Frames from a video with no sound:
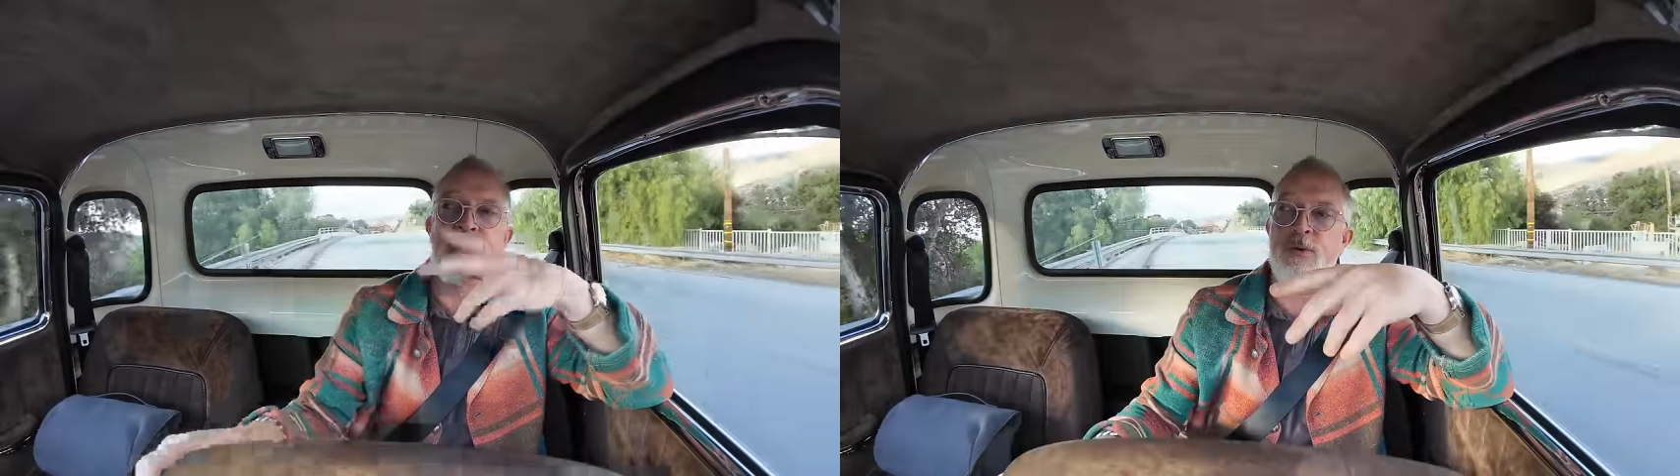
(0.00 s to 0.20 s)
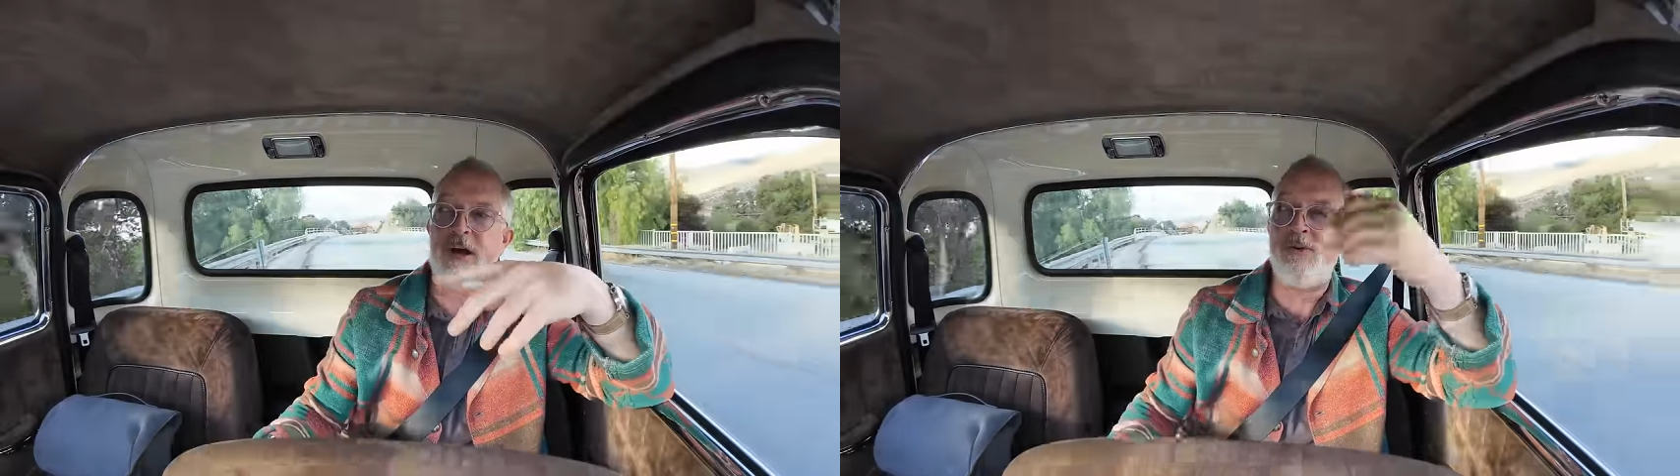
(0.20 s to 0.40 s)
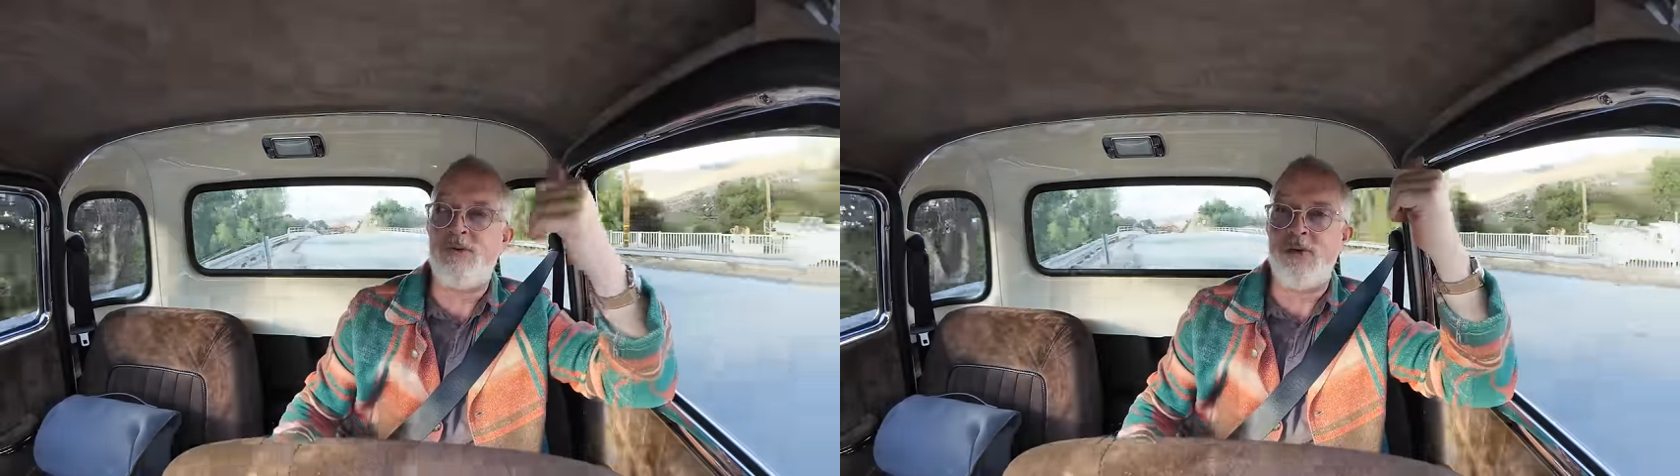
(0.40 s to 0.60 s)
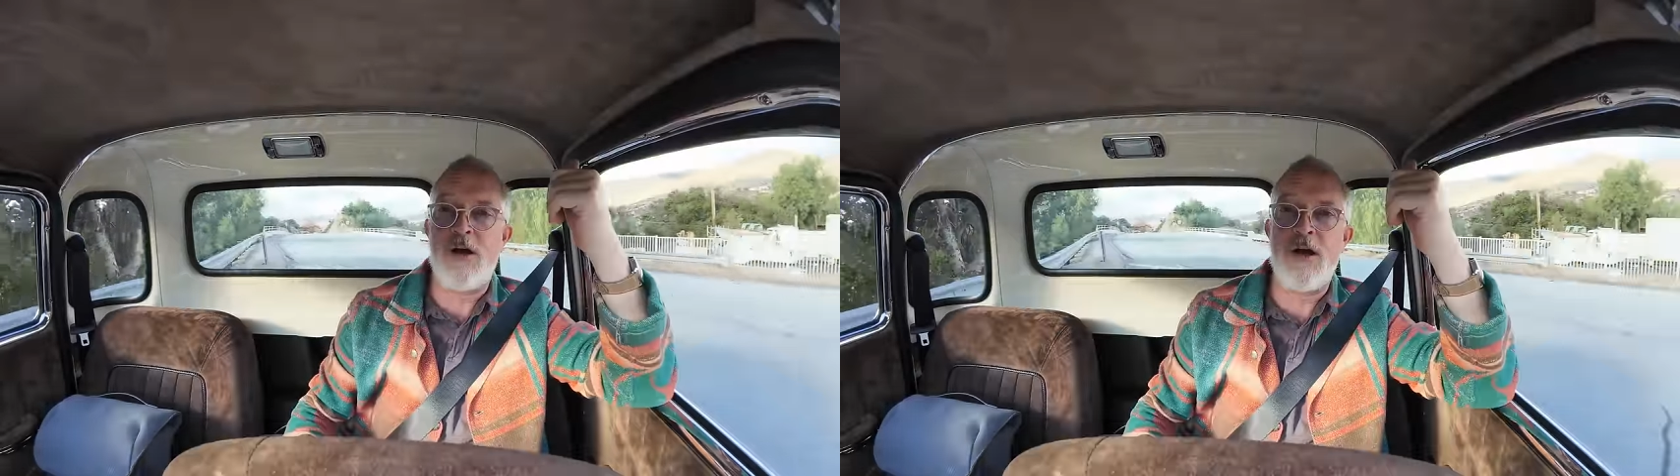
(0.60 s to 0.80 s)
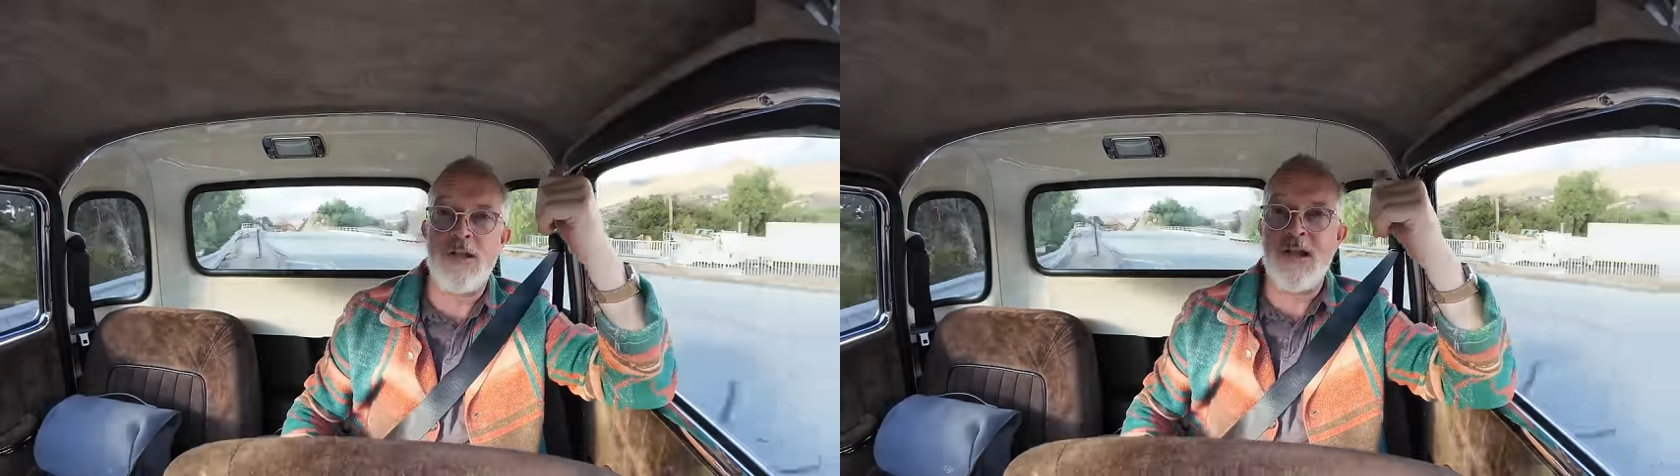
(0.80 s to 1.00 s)
twice for
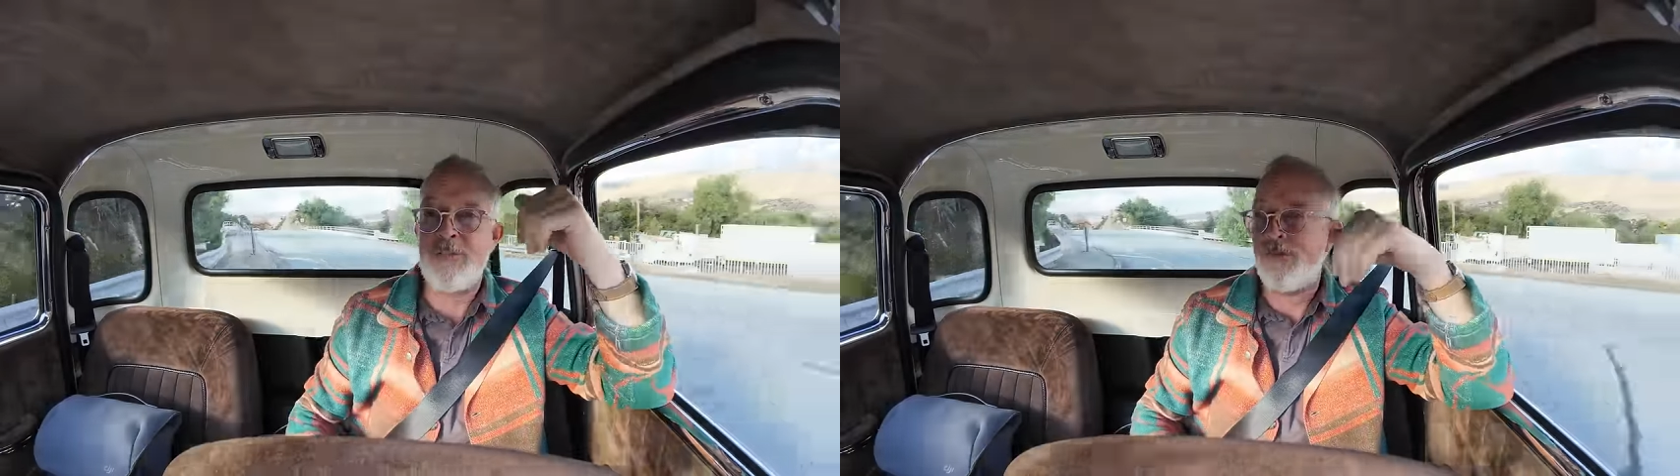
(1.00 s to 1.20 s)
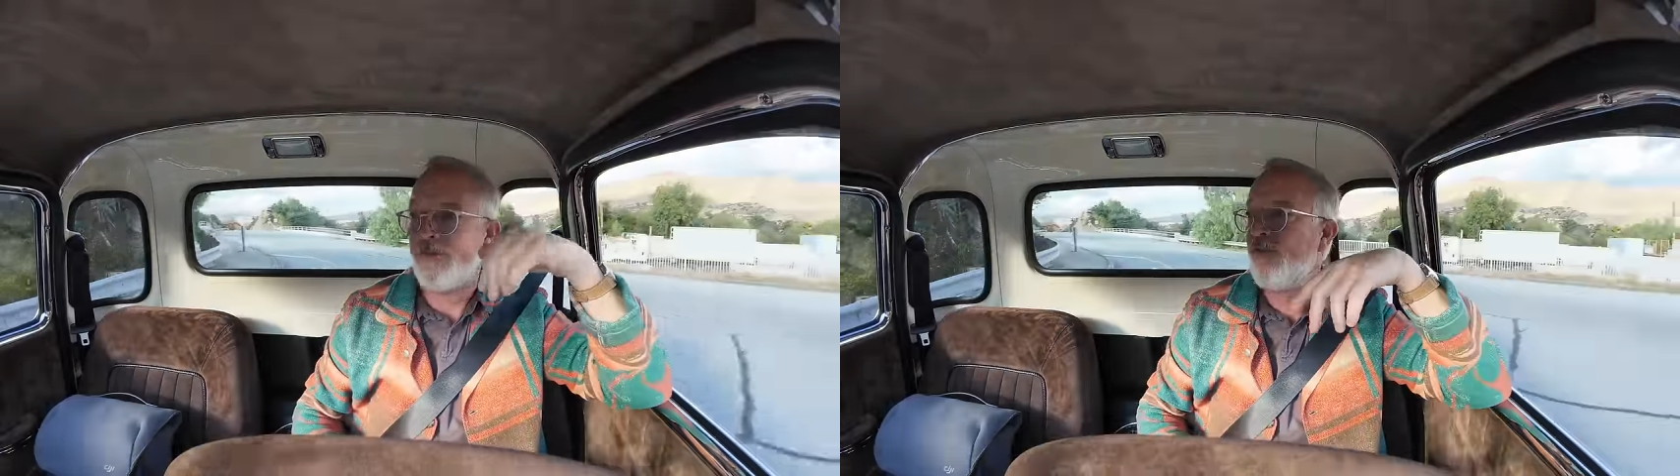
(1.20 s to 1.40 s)
all up.